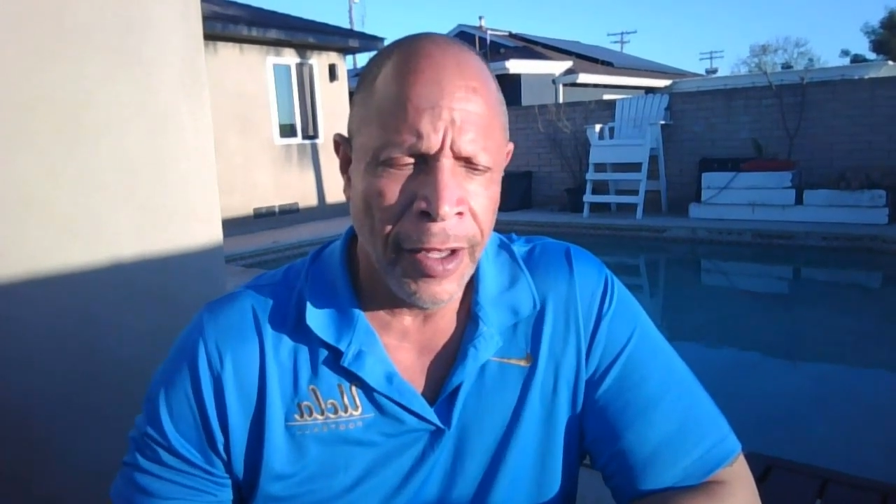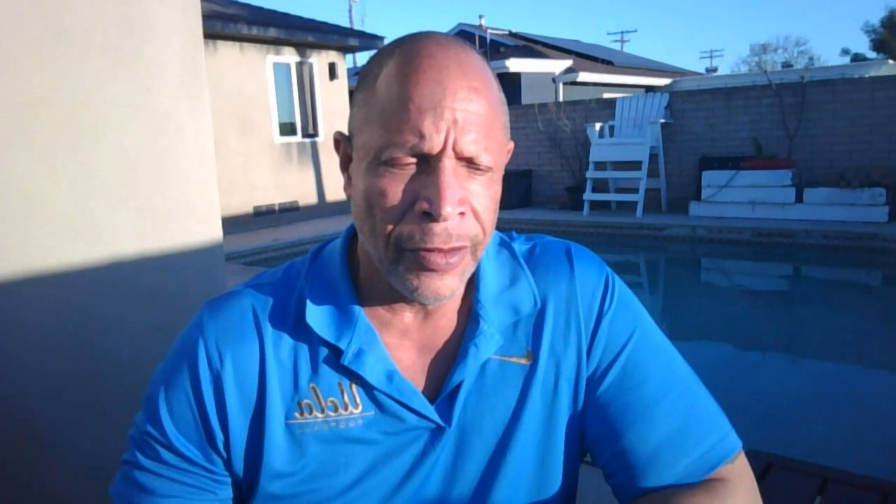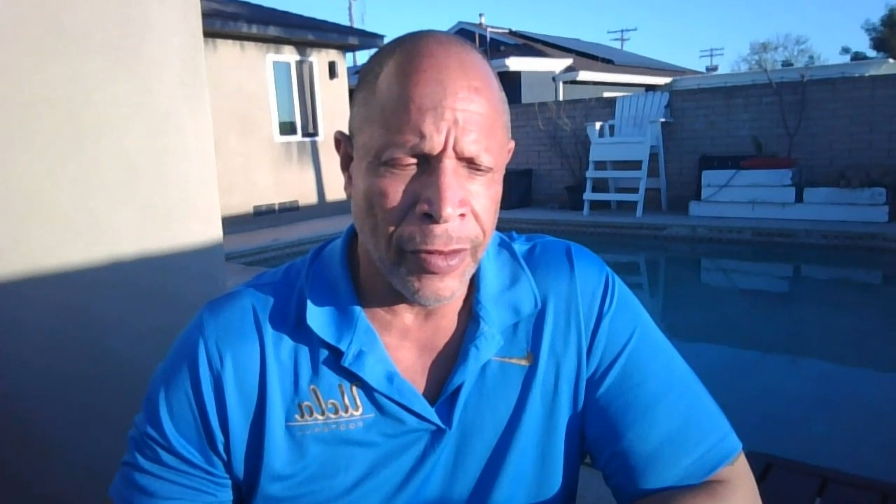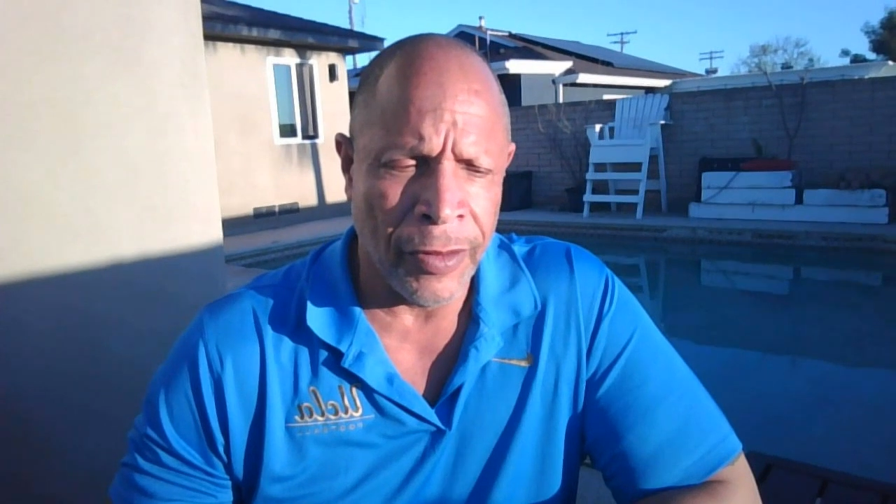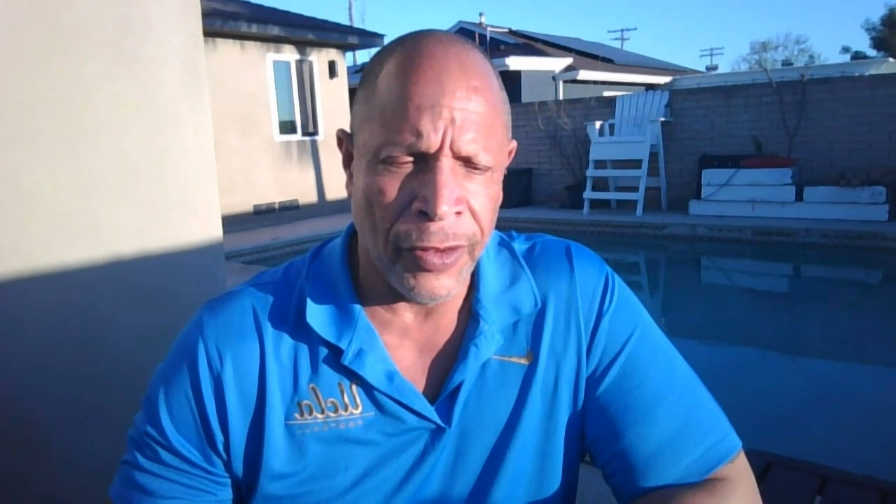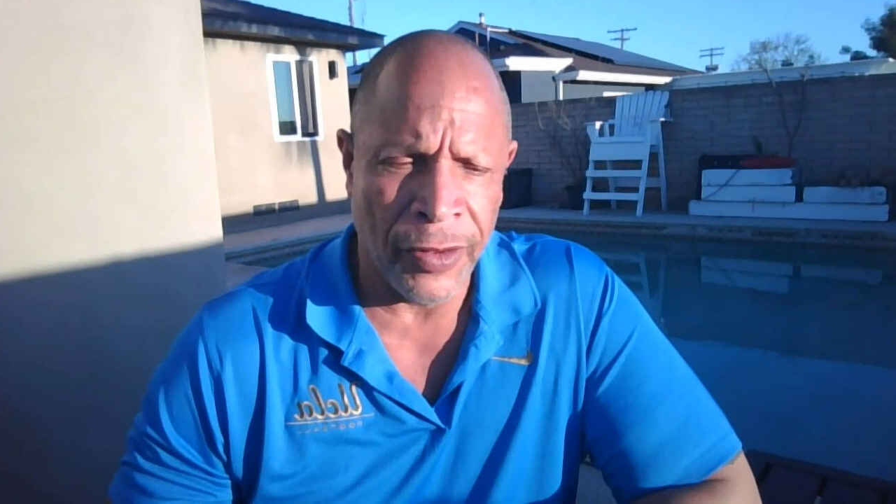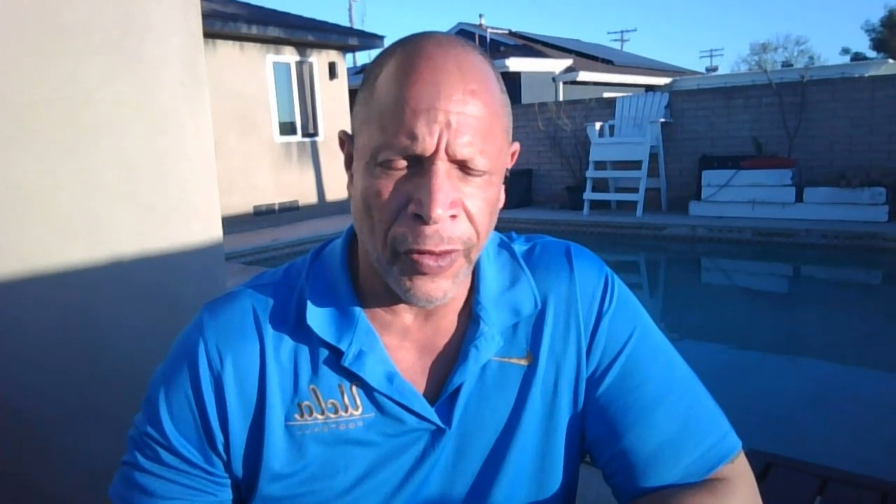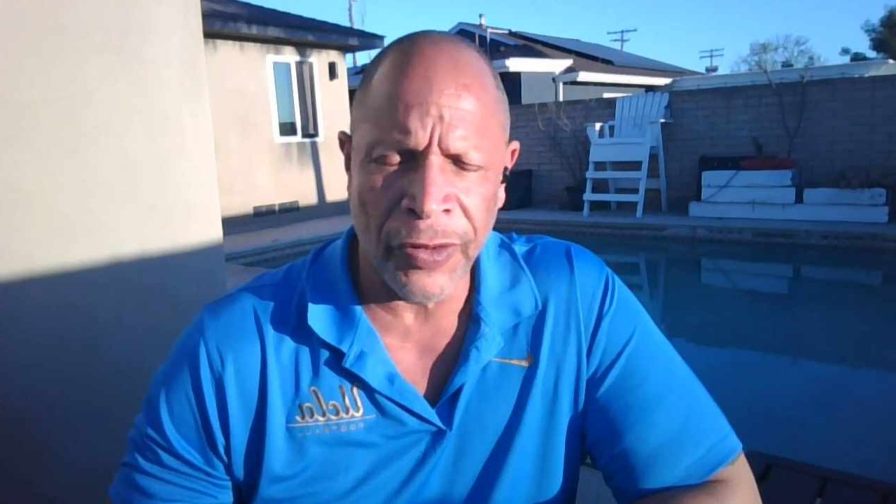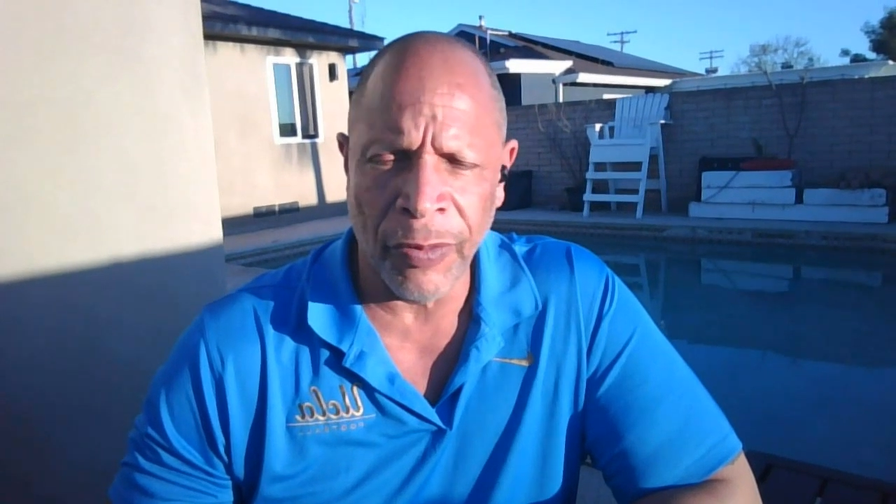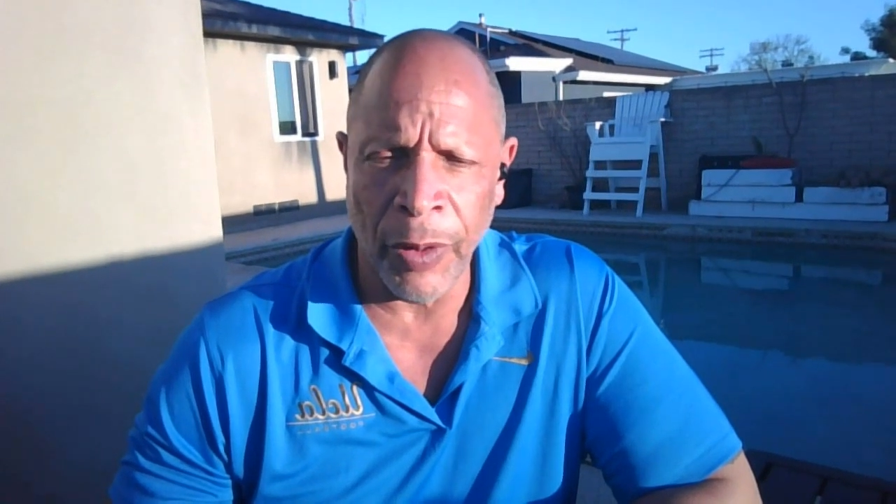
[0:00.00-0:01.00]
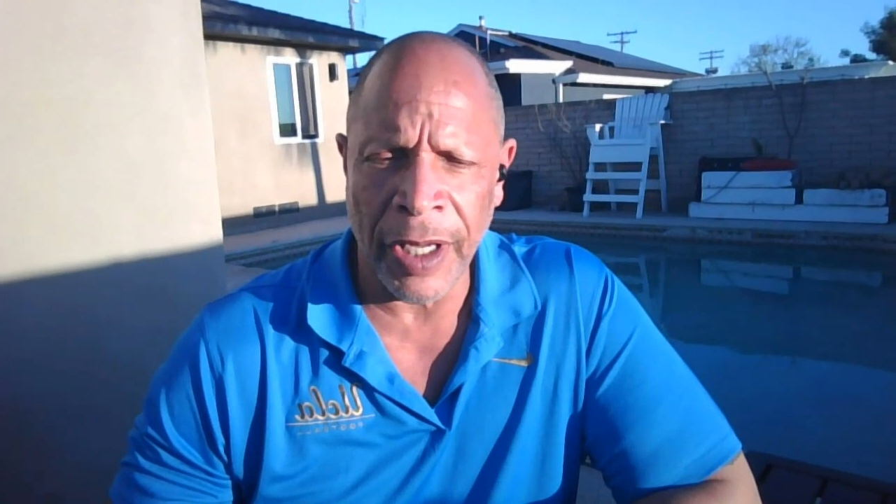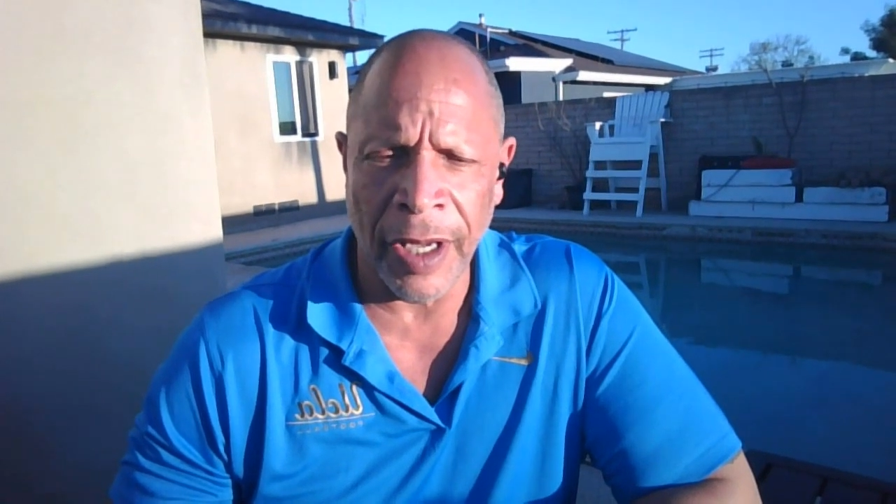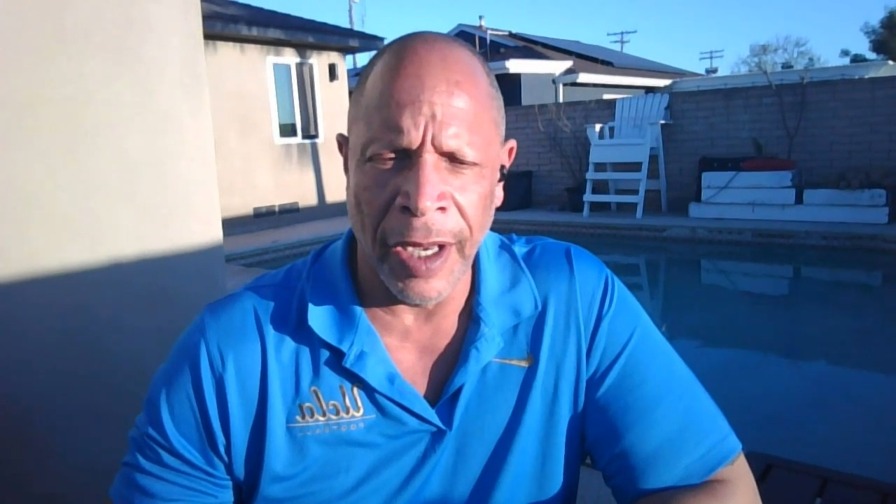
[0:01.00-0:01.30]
So this first week,